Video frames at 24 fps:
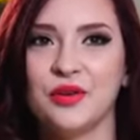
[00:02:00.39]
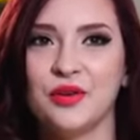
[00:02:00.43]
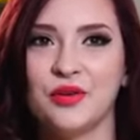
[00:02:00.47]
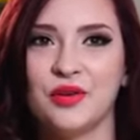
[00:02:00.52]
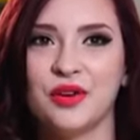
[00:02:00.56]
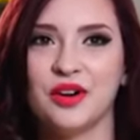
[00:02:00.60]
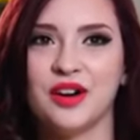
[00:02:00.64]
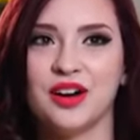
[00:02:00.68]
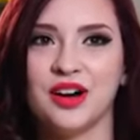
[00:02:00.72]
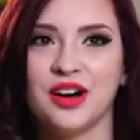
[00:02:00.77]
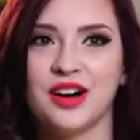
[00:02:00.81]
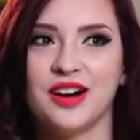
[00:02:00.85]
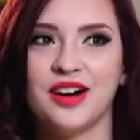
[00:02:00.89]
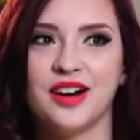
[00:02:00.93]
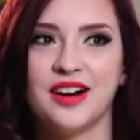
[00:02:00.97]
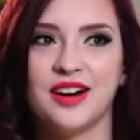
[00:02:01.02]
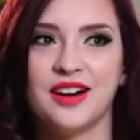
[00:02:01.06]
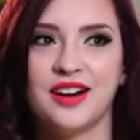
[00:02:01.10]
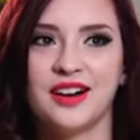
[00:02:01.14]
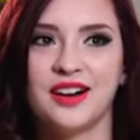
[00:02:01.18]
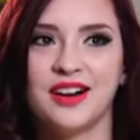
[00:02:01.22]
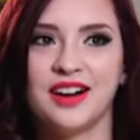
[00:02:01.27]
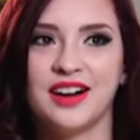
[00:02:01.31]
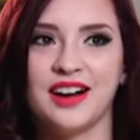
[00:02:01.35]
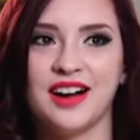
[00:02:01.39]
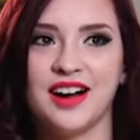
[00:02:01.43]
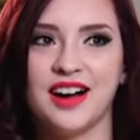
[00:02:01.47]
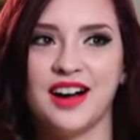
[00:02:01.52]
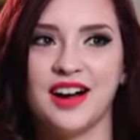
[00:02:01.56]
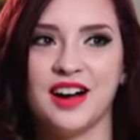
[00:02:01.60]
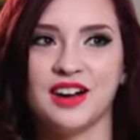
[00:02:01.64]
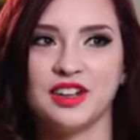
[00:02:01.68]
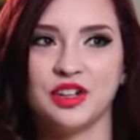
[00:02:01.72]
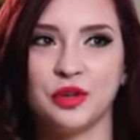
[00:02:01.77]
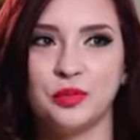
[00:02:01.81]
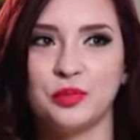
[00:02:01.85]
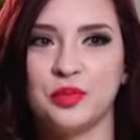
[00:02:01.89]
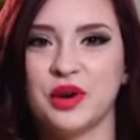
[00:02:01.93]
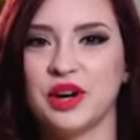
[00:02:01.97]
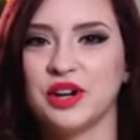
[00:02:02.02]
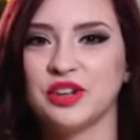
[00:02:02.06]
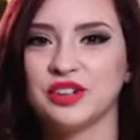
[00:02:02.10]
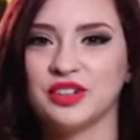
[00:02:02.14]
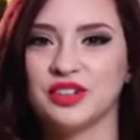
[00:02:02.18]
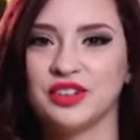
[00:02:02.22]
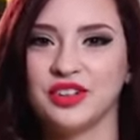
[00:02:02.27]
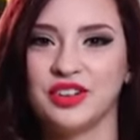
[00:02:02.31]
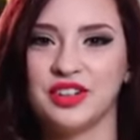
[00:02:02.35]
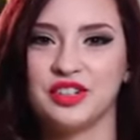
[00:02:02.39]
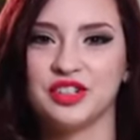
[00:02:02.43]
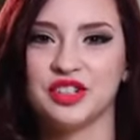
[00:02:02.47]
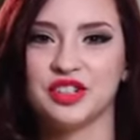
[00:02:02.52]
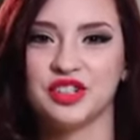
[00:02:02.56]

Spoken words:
or you personally